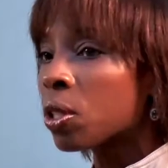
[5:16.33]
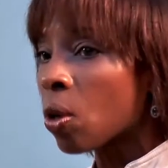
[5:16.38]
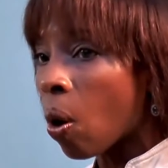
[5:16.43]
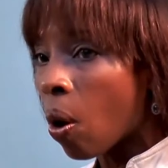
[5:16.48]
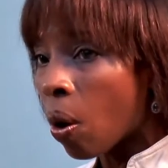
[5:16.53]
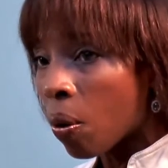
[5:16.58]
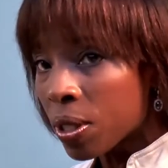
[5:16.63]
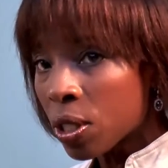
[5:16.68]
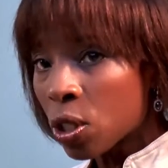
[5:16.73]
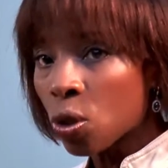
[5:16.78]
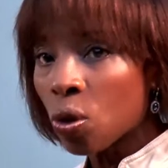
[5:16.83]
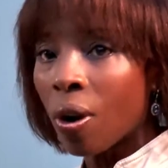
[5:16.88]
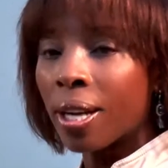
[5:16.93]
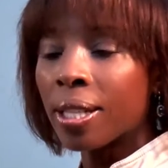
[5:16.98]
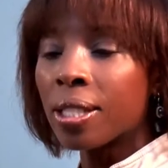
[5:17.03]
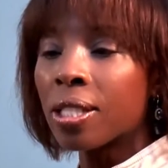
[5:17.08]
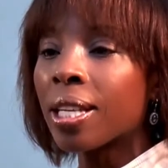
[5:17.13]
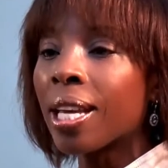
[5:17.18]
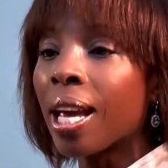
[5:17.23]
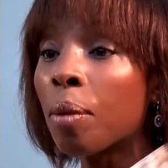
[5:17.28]
always trying
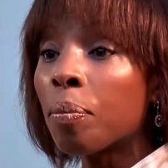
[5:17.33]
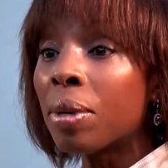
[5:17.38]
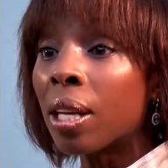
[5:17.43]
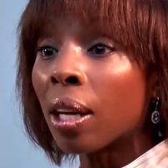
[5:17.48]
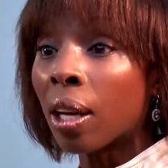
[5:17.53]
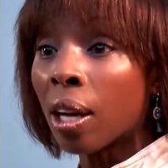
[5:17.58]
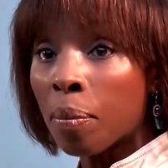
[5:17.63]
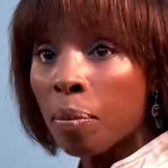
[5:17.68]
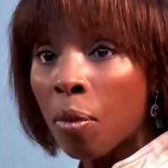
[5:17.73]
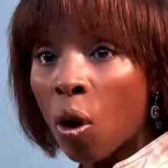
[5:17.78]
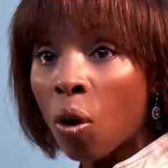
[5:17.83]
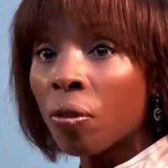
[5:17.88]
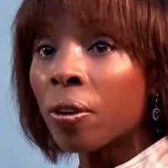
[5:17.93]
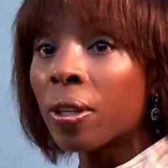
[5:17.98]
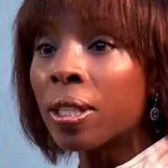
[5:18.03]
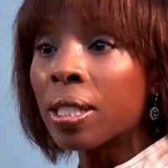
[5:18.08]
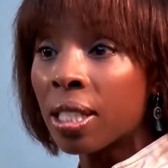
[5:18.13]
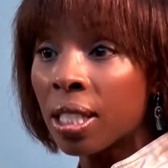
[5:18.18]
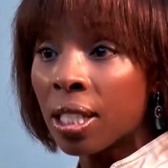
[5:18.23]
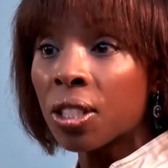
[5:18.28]
to get me to come over
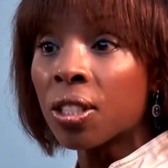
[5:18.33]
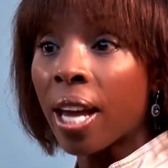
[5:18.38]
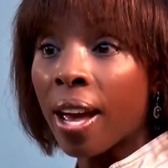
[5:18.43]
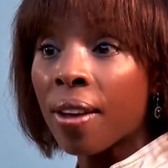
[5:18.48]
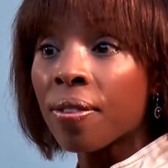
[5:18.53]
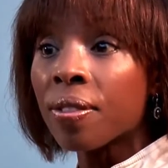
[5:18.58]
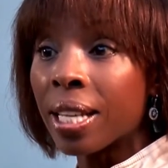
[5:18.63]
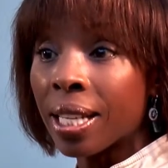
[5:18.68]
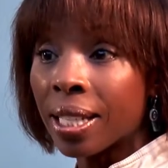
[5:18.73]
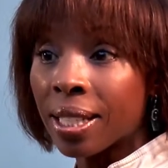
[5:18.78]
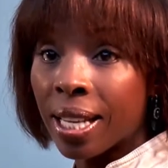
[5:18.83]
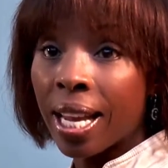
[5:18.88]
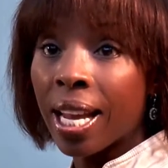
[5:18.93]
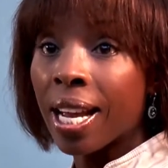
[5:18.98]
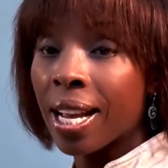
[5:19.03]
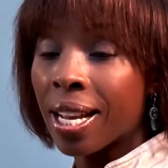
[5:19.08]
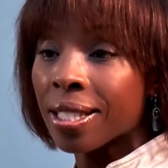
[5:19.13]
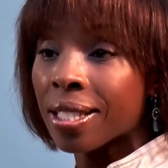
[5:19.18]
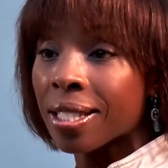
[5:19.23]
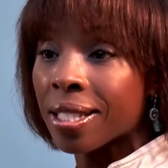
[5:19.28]
and teach ethnic
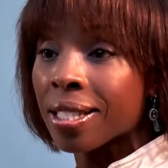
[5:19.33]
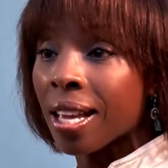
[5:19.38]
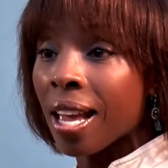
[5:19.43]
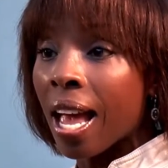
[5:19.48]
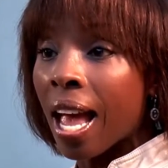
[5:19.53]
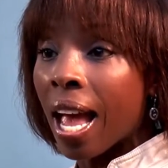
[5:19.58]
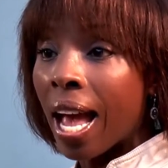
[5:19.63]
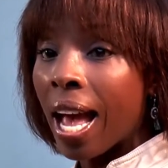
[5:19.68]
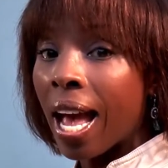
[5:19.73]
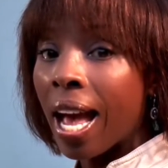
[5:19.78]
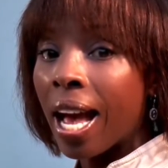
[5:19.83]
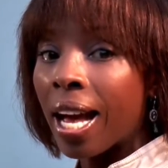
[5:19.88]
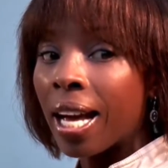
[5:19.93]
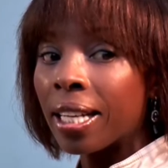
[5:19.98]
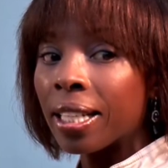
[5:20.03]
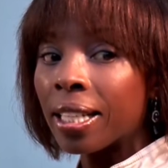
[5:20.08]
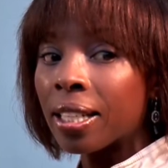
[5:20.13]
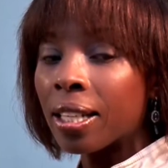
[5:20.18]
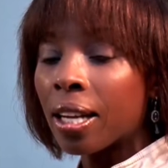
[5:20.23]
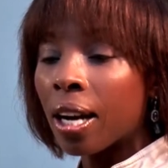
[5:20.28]
dance.
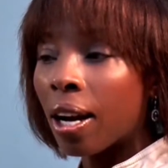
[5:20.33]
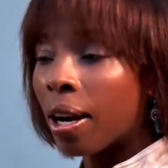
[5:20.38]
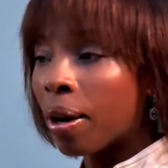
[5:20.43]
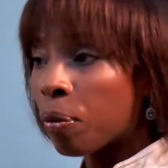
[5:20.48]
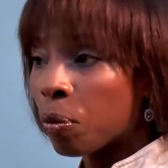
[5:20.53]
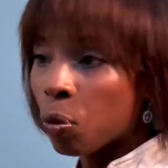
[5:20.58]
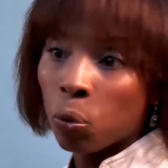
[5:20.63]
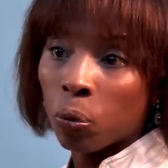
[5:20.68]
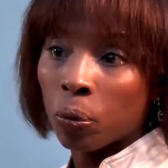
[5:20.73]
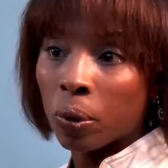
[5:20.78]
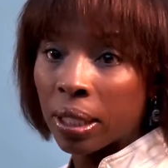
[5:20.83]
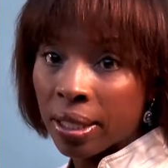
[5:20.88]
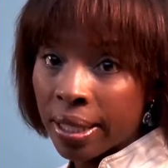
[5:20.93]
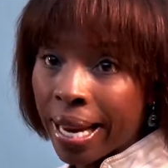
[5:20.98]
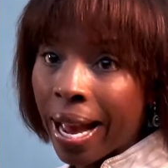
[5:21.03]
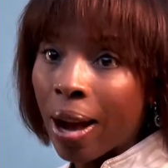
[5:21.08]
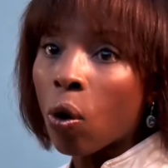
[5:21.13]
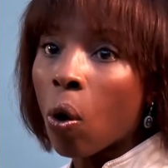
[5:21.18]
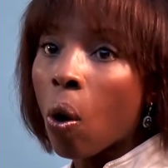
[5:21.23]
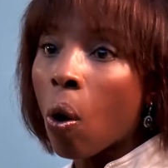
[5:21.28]
And it's
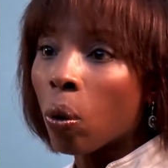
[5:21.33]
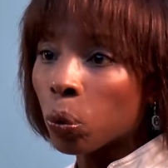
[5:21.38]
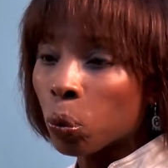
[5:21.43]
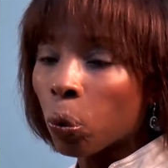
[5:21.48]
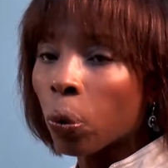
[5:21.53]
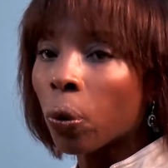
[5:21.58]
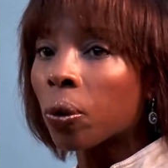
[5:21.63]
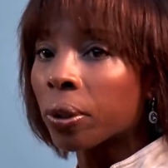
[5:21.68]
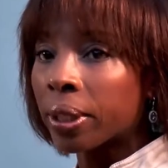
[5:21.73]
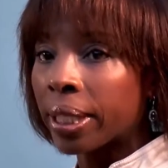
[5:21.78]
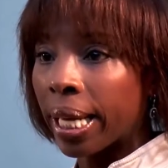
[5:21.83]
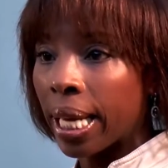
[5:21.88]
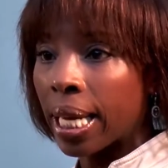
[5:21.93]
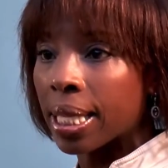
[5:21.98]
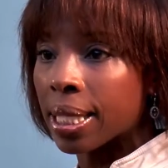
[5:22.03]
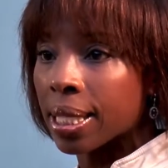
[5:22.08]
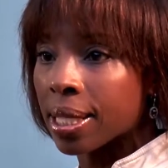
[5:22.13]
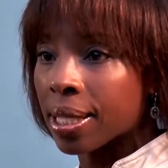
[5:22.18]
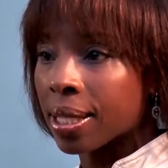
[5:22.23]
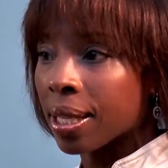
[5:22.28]
now called World
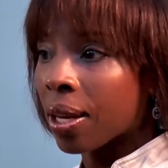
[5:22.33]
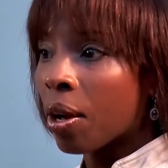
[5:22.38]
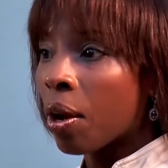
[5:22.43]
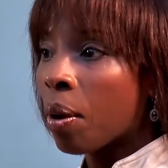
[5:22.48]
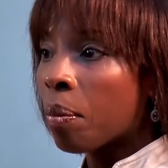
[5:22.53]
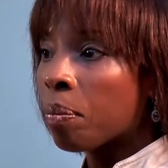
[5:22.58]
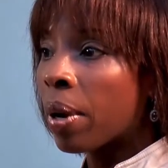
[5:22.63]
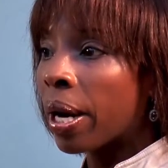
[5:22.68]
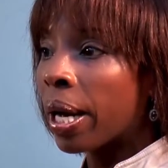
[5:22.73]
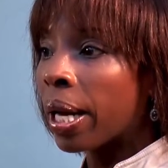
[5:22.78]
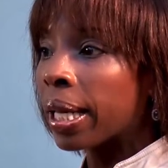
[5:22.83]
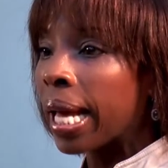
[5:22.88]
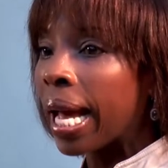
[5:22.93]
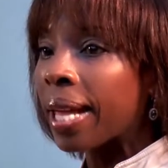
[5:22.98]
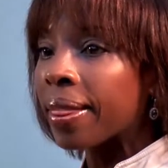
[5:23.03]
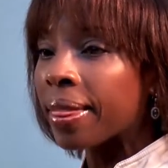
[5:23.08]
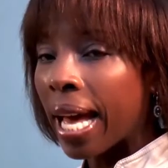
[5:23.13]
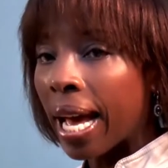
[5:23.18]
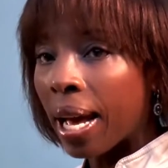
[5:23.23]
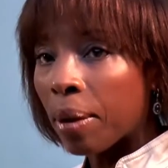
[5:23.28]
Dance. But at
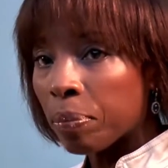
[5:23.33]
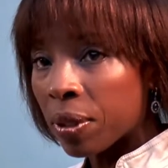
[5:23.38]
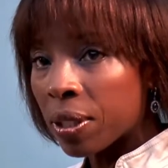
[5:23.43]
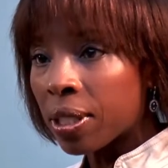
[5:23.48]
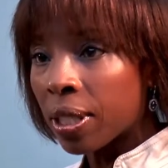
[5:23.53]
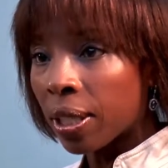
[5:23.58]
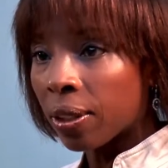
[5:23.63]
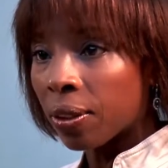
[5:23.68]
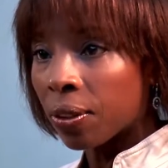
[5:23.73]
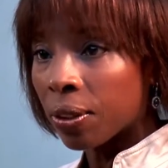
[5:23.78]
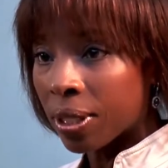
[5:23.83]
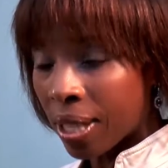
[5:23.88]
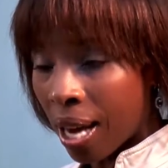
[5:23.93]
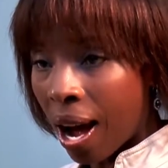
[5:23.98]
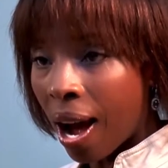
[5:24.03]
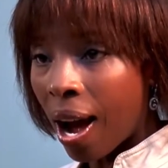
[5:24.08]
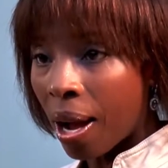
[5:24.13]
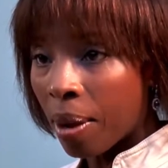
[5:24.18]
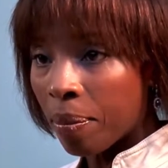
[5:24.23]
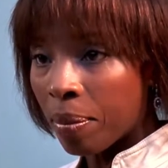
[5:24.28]
that particular
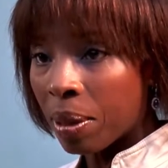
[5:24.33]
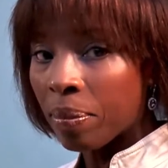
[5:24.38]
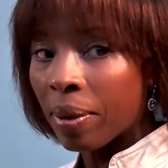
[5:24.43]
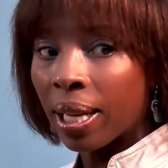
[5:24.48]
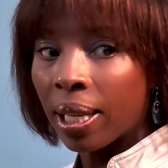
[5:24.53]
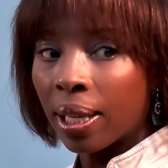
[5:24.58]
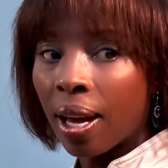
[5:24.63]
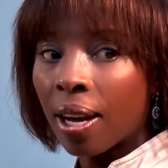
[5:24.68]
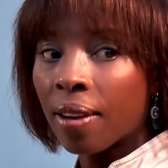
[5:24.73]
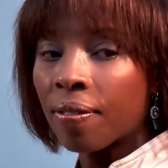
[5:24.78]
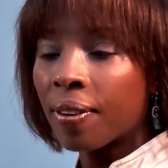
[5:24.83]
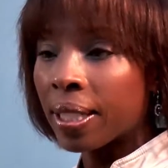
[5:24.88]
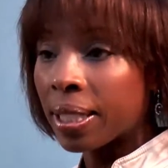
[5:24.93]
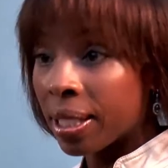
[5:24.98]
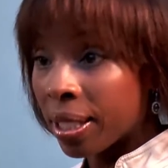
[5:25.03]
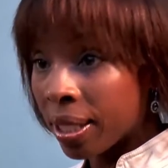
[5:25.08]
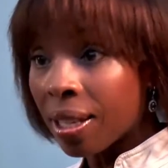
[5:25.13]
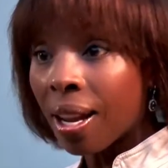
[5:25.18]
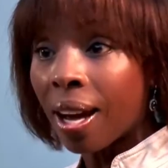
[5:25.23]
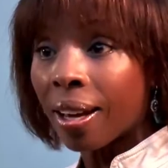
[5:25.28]
time in my life, I
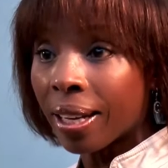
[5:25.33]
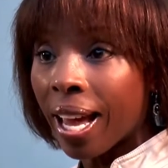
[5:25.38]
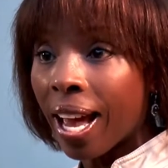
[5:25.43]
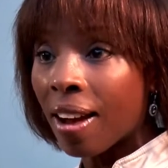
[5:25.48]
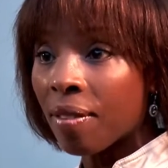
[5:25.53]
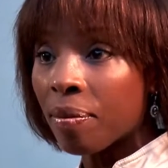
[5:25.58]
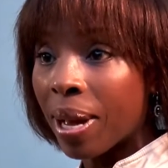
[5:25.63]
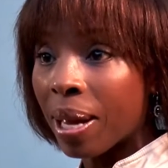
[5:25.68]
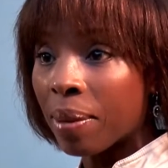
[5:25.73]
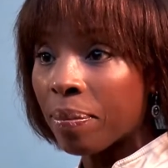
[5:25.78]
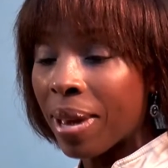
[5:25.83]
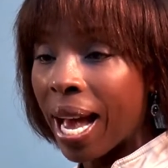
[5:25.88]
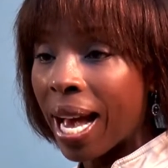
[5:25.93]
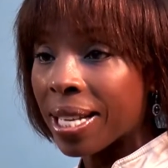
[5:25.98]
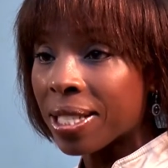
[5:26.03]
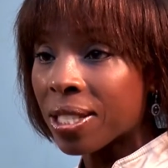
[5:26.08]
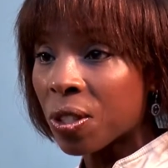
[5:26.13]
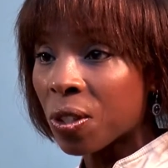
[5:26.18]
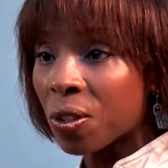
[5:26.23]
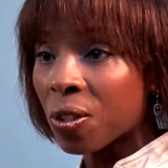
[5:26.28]
did not have my
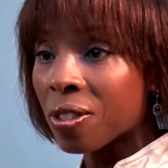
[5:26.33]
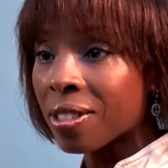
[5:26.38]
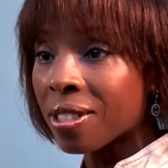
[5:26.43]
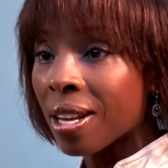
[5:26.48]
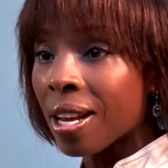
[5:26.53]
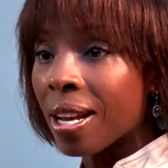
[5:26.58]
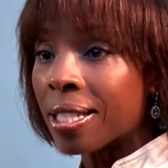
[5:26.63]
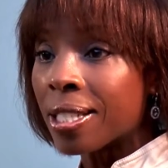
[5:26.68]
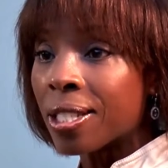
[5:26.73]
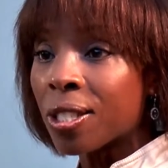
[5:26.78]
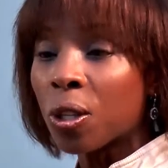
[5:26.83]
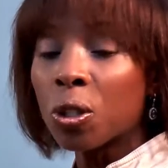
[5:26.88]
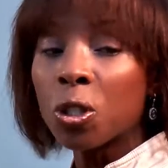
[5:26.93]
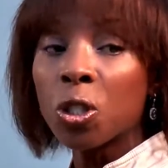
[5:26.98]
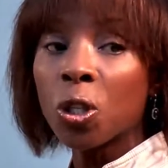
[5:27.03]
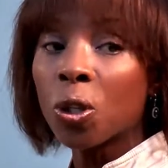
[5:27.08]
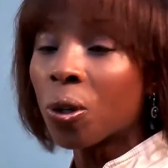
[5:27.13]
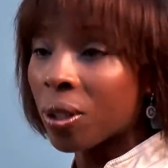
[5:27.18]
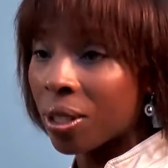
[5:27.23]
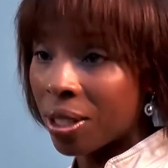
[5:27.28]
master's, so she
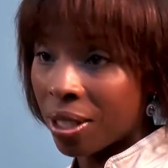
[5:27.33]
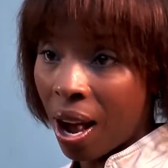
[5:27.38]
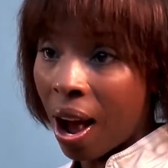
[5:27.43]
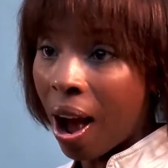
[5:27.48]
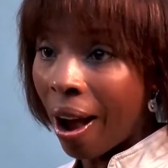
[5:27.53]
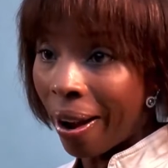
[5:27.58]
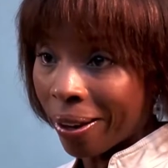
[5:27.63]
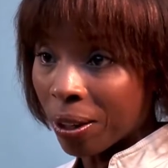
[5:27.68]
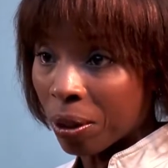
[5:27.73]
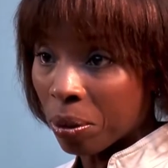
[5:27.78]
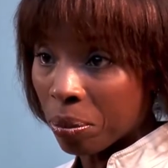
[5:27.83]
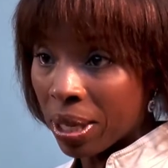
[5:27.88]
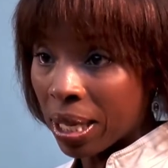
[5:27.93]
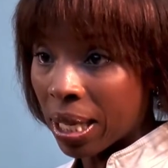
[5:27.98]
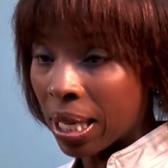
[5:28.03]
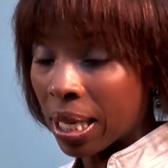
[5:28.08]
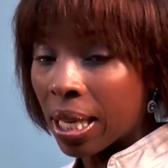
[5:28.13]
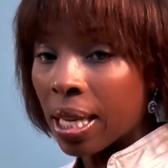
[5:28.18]
couldn't hire me.